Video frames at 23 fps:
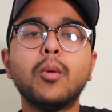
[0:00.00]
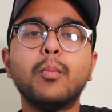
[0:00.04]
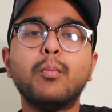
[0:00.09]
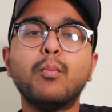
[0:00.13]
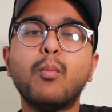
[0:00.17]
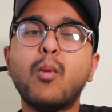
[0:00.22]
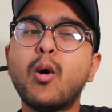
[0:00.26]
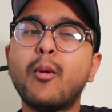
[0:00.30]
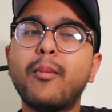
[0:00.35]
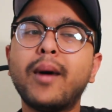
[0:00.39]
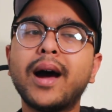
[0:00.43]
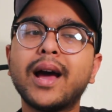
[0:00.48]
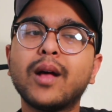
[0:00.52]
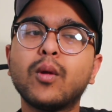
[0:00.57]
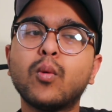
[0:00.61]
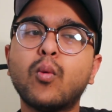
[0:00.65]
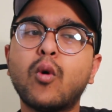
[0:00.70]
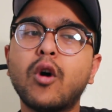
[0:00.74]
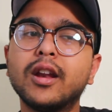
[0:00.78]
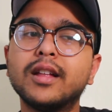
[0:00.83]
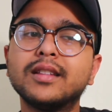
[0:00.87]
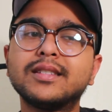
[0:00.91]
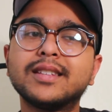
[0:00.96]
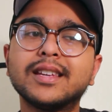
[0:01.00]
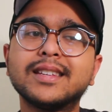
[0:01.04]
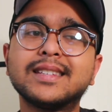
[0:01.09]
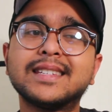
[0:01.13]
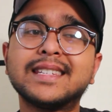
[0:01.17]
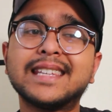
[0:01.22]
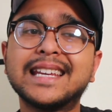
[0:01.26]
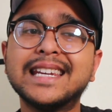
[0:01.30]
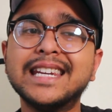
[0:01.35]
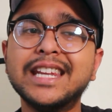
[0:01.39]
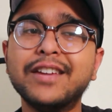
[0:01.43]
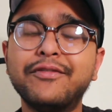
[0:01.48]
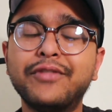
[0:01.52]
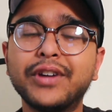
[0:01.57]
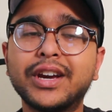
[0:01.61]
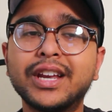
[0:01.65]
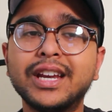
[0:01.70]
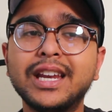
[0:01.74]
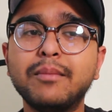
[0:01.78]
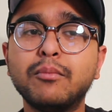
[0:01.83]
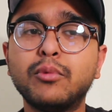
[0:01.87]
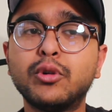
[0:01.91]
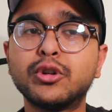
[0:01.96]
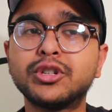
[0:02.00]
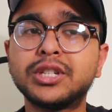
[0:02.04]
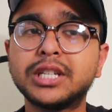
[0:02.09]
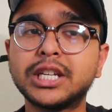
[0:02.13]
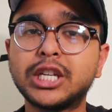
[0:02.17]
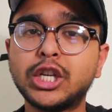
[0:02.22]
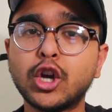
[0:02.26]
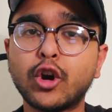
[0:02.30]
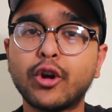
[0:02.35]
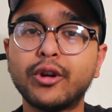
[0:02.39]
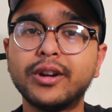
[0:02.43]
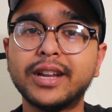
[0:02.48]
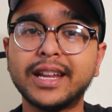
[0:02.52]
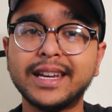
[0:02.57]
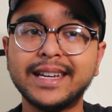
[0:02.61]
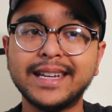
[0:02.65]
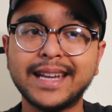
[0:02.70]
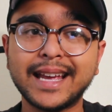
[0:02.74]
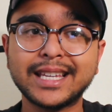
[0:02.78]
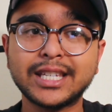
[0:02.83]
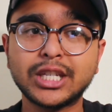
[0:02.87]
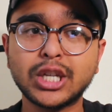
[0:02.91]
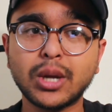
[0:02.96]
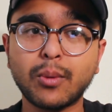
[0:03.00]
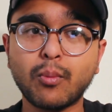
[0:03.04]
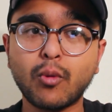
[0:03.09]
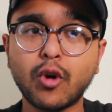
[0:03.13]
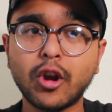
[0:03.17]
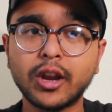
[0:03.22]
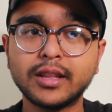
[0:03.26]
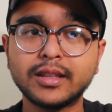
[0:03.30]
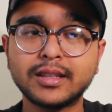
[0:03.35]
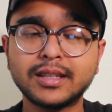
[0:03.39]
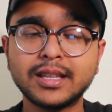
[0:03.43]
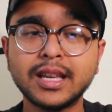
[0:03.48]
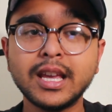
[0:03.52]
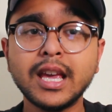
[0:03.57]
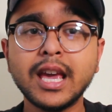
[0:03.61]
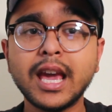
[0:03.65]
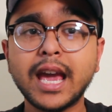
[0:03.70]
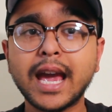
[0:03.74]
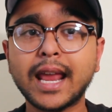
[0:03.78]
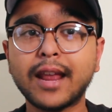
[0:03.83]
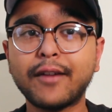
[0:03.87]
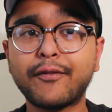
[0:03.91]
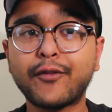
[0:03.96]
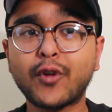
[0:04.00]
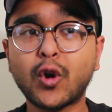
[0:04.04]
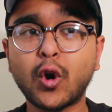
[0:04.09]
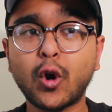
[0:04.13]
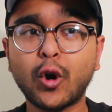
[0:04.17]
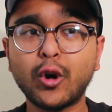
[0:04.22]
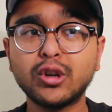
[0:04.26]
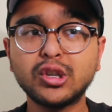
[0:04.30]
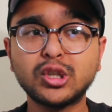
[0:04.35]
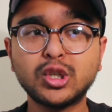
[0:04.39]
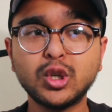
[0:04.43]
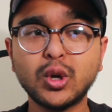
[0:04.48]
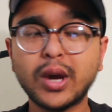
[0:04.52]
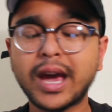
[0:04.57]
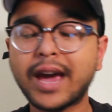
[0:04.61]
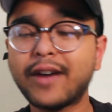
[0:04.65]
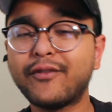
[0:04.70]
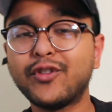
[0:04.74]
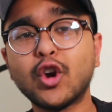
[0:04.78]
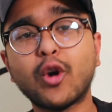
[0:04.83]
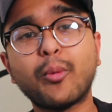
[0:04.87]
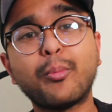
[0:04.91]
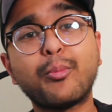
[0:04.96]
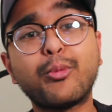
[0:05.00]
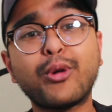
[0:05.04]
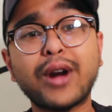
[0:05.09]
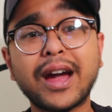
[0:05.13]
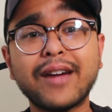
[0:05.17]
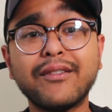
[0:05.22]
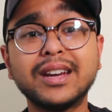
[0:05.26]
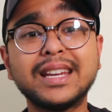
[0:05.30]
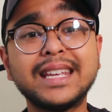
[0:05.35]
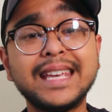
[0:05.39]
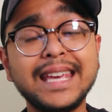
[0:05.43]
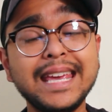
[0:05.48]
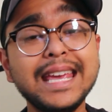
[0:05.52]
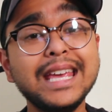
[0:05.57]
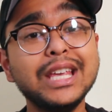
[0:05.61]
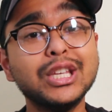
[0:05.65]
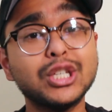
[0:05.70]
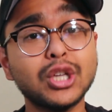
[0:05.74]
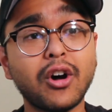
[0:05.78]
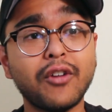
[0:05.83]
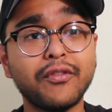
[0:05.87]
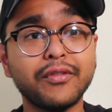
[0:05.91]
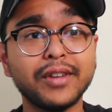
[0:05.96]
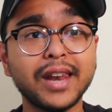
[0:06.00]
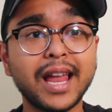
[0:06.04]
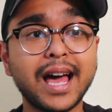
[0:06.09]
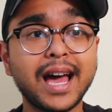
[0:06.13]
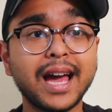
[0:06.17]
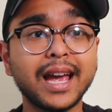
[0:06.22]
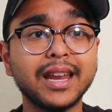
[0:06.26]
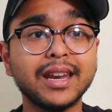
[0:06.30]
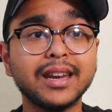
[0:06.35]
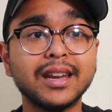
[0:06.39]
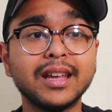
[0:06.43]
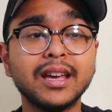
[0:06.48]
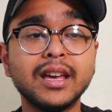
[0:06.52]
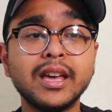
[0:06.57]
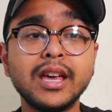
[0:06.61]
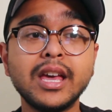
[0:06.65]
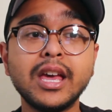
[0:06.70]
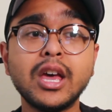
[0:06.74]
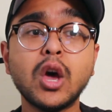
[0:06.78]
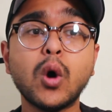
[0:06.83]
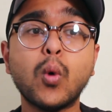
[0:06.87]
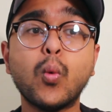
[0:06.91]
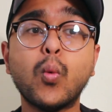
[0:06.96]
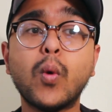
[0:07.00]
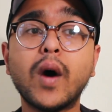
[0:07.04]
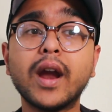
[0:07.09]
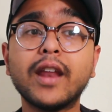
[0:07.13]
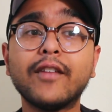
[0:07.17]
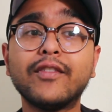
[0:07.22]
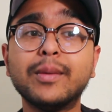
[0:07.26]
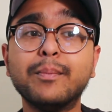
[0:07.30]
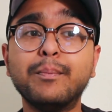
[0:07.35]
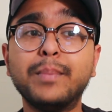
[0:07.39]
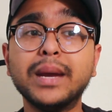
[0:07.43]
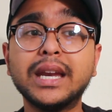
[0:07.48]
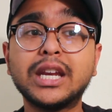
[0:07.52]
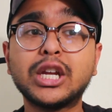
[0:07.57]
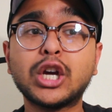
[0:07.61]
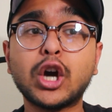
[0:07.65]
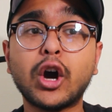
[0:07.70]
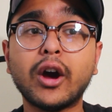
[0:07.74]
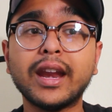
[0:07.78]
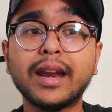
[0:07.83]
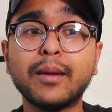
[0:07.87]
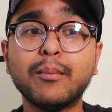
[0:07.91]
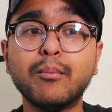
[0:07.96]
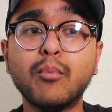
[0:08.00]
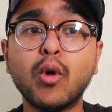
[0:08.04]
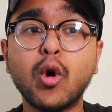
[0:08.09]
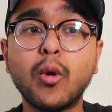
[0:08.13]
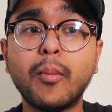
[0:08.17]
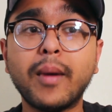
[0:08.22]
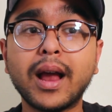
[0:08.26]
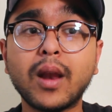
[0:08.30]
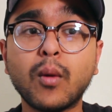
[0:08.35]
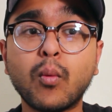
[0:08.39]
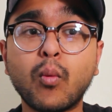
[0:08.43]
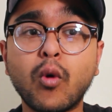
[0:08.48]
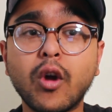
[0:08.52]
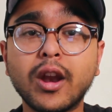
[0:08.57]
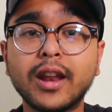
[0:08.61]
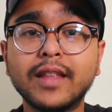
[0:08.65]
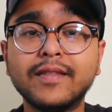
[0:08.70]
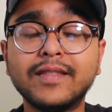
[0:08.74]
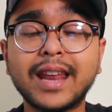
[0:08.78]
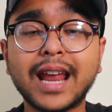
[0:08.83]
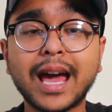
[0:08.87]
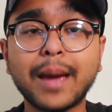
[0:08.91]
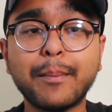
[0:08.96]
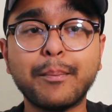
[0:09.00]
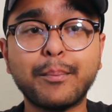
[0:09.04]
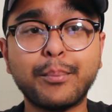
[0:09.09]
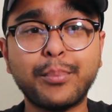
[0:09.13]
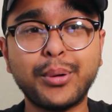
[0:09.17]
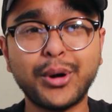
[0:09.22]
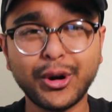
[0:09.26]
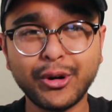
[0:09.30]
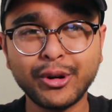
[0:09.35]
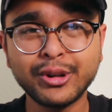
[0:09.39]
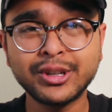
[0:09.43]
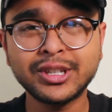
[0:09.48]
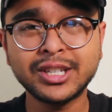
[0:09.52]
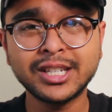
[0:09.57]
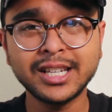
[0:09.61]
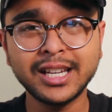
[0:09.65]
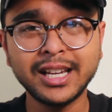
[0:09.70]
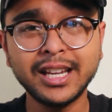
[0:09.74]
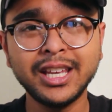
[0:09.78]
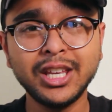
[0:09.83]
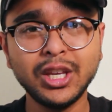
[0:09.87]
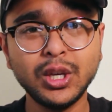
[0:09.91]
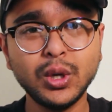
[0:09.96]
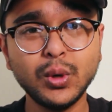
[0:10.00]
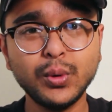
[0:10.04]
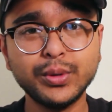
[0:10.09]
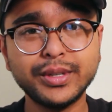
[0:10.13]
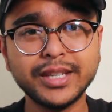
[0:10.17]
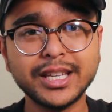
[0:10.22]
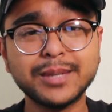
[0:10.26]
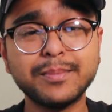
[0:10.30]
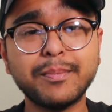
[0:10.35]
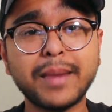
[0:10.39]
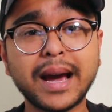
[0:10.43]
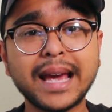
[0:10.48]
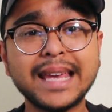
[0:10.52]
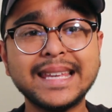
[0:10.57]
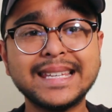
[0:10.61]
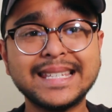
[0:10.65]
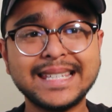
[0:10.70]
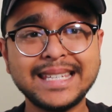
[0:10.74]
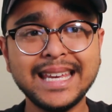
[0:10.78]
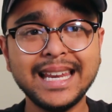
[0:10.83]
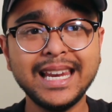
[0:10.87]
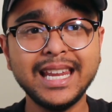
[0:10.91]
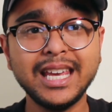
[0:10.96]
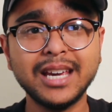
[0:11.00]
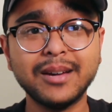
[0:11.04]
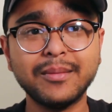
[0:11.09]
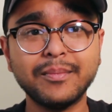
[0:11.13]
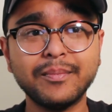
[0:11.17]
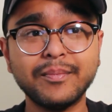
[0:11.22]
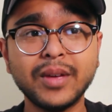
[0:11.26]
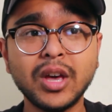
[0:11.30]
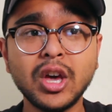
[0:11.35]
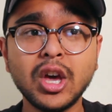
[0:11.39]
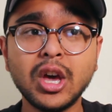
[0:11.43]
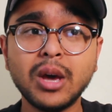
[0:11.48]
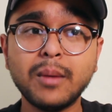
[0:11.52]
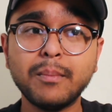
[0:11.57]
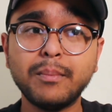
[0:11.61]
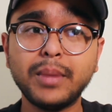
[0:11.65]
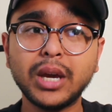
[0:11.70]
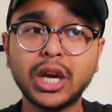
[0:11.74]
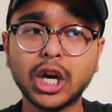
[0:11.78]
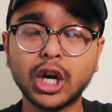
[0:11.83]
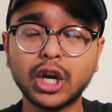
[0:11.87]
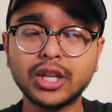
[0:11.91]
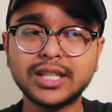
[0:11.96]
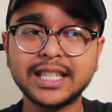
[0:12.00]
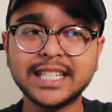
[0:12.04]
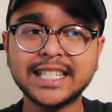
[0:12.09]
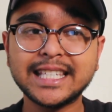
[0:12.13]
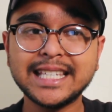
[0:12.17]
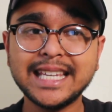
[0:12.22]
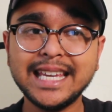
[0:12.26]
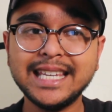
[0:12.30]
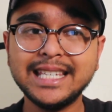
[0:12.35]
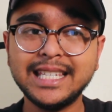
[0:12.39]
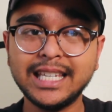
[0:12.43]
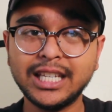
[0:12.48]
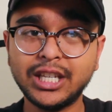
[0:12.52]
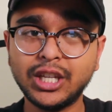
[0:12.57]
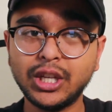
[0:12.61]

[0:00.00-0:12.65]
Mobile wallets are significantly more secure than desktop wallets, and of course you have your private keys offline. One of the Bitcoin mobile wallet that I personally use is Mycelium because it's easy